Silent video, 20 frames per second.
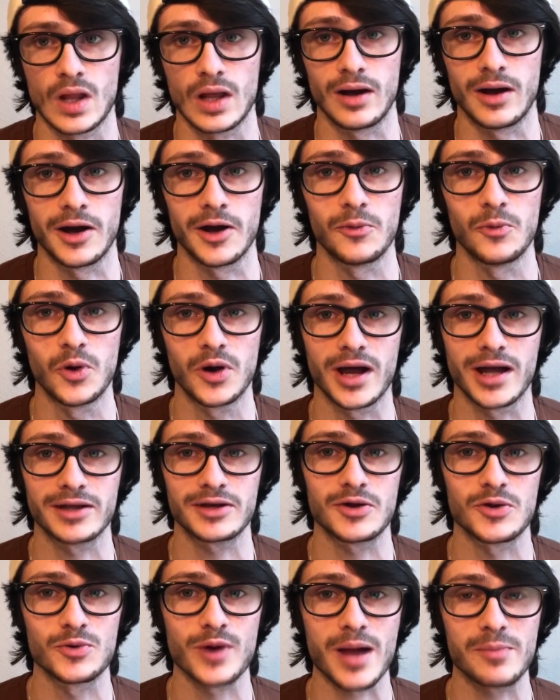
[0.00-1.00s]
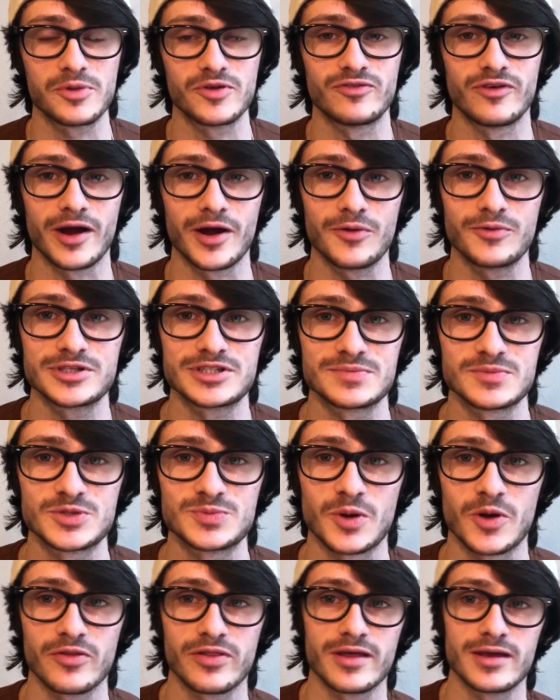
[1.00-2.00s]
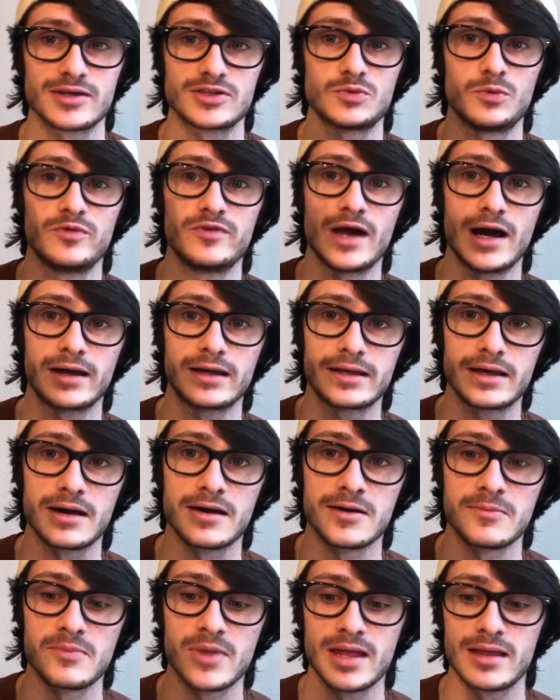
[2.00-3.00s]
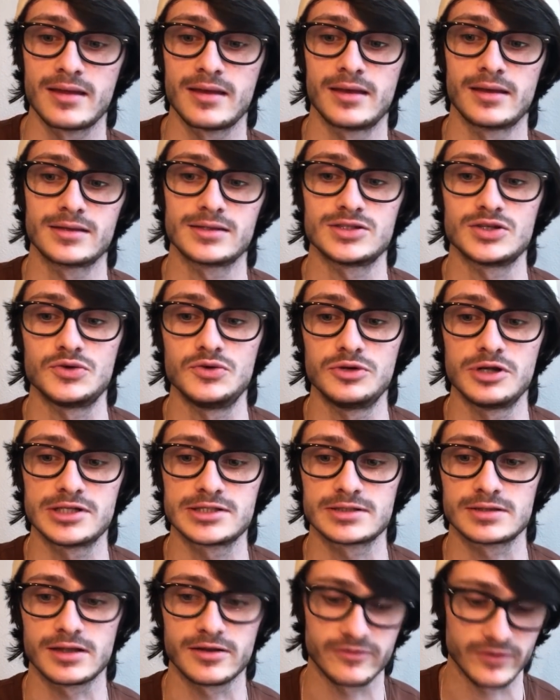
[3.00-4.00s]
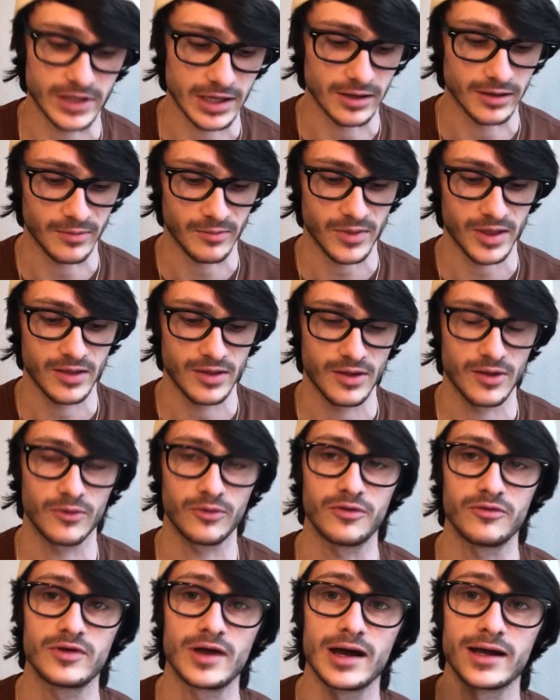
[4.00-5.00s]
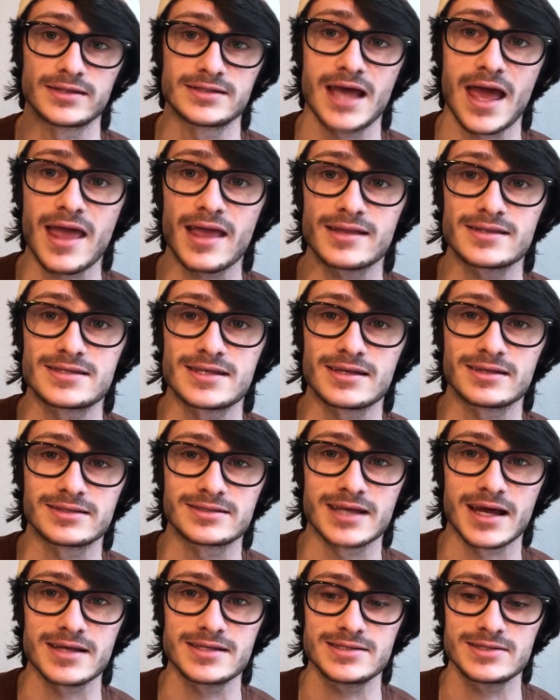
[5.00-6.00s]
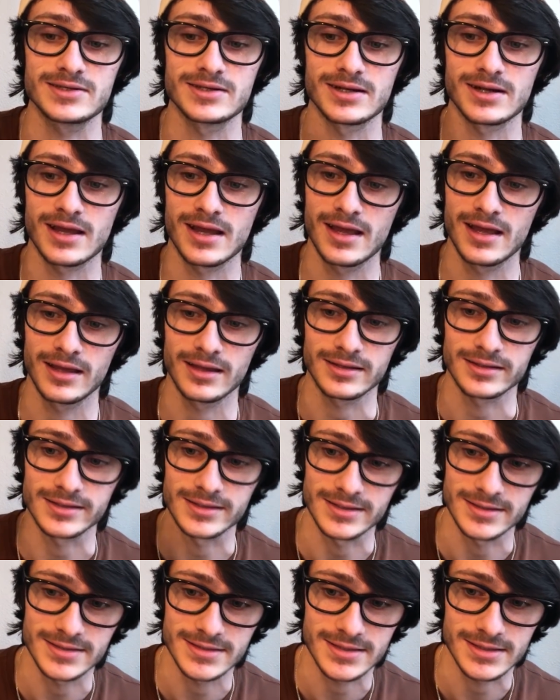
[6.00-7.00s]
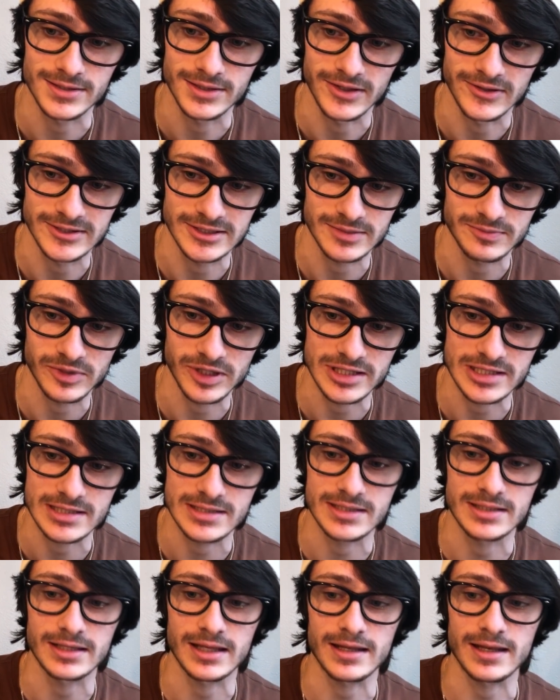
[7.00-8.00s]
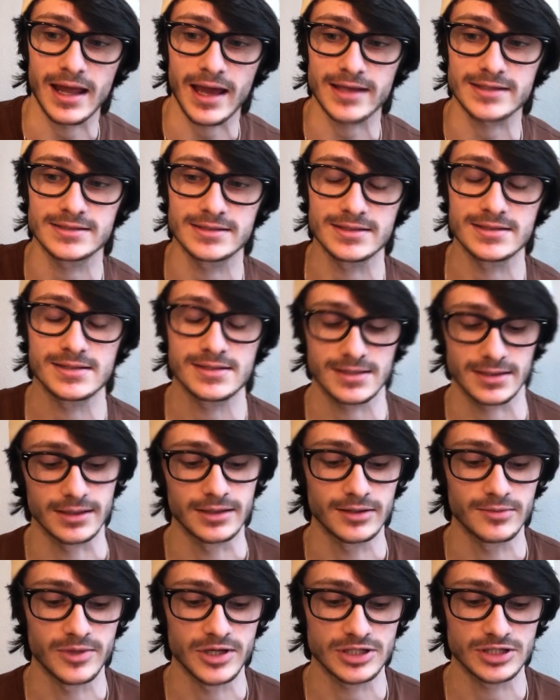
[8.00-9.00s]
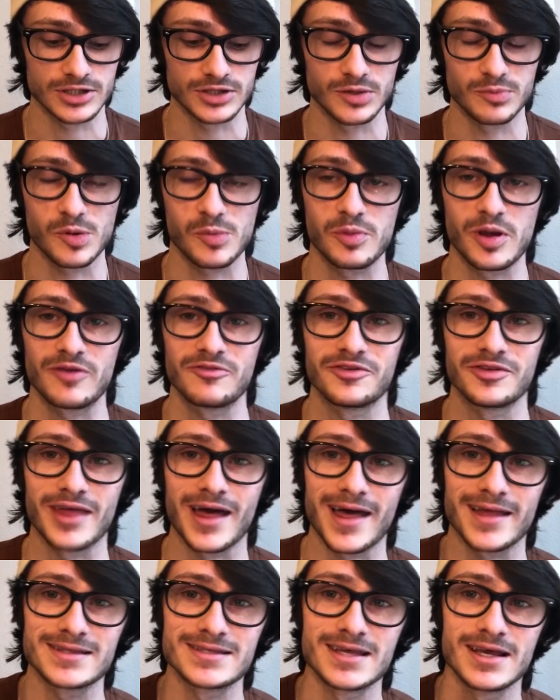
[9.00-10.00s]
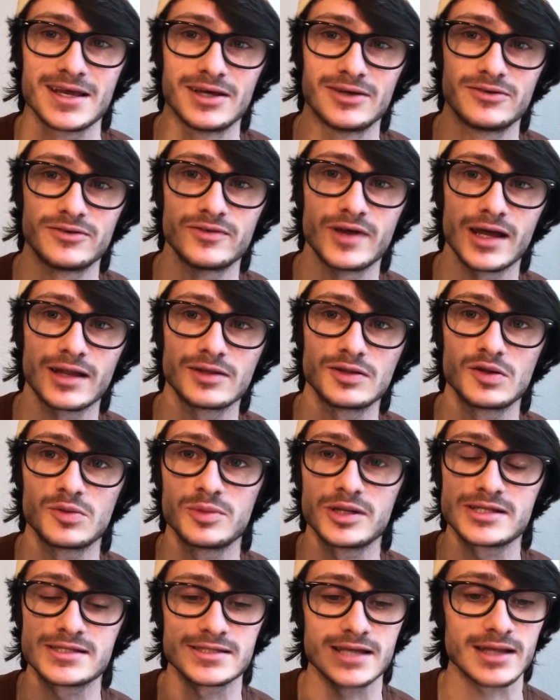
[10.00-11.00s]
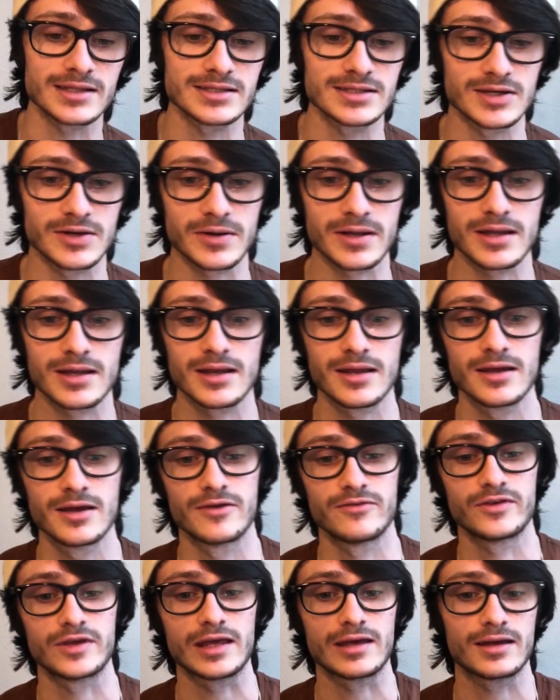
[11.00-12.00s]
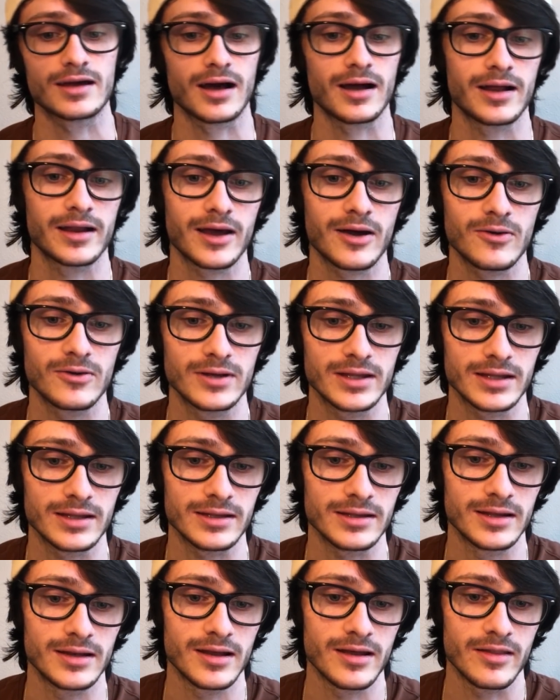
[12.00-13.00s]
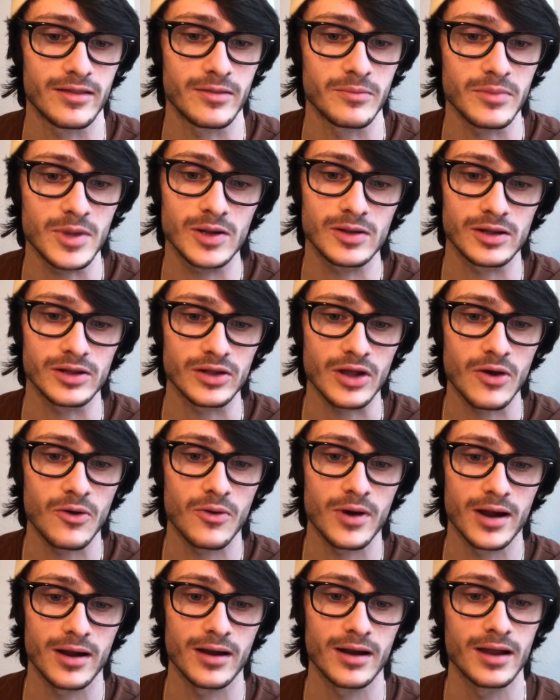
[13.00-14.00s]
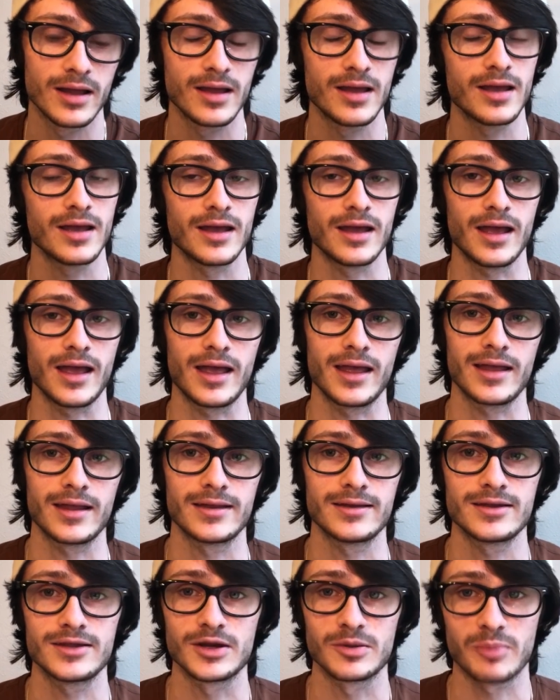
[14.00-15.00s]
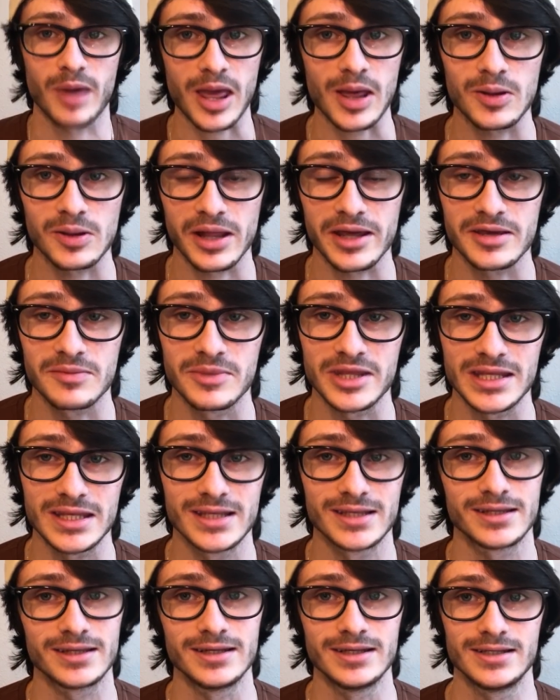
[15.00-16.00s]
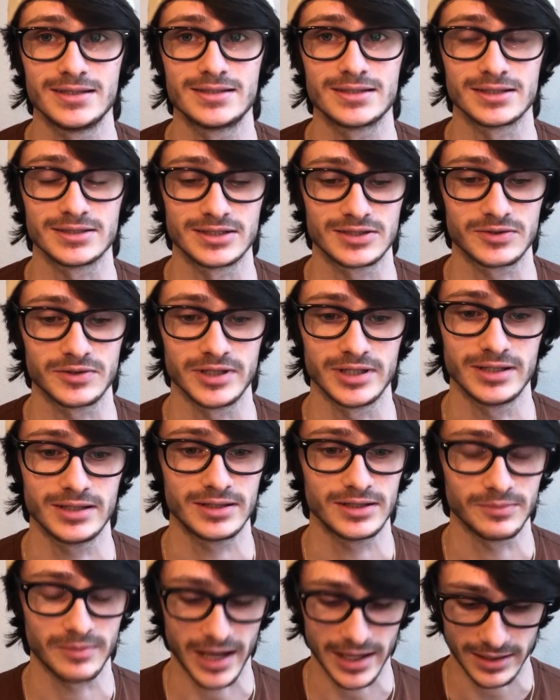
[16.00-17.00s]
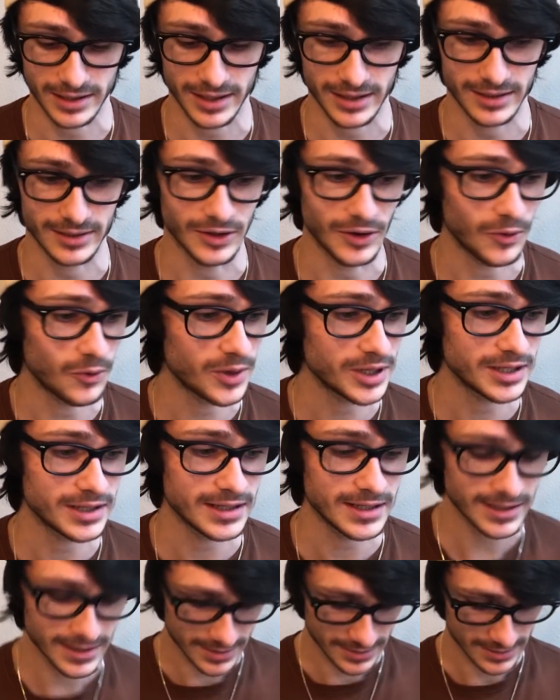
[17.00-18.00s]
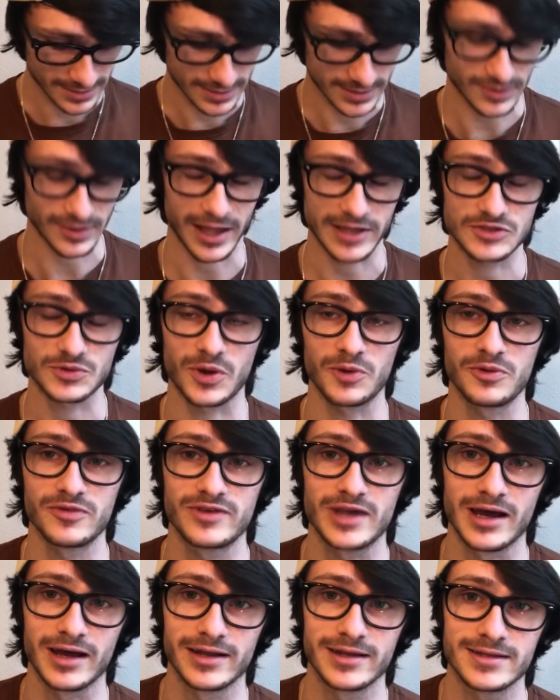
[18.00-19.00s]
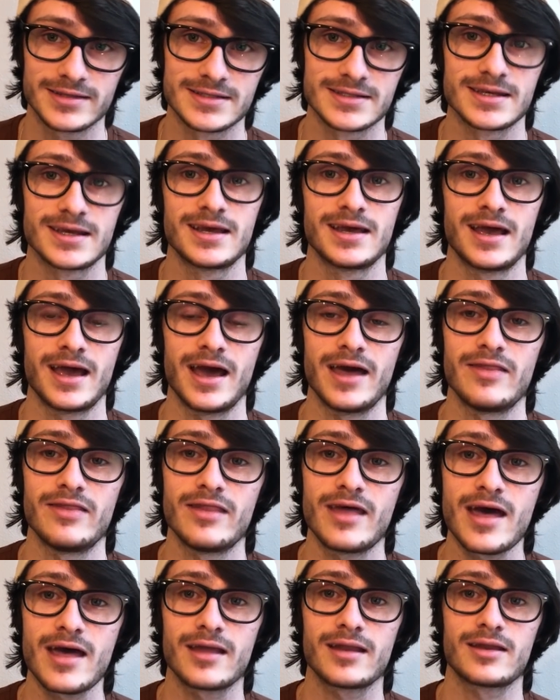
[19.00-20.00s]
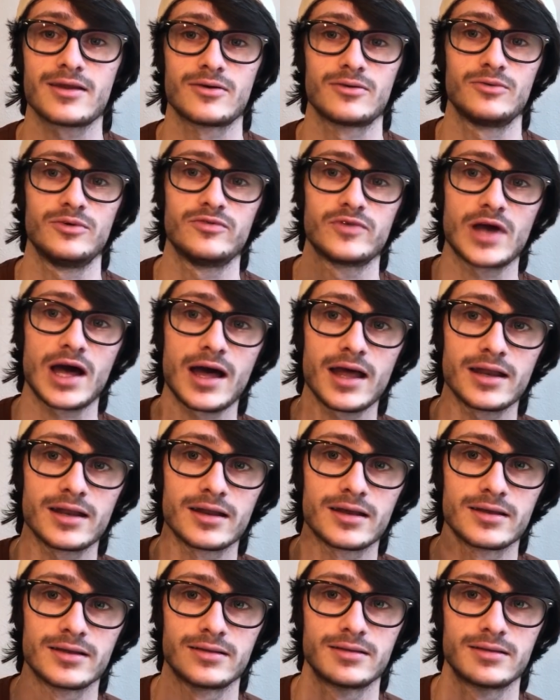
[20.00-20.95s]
All right, we'll kind of go rapid fire with some small things. We've got gum, because who doesn't love gum? We've got hand sanitizer, because, you know, some places can get nasty. You need to make sure you're prepared for that. We've got a little bit of sunscreen. If you get caught out in the middle of nowhere and you're pale like me, you need sunscreen. You might not know when you need it, so that's why we've got it. And then we've got,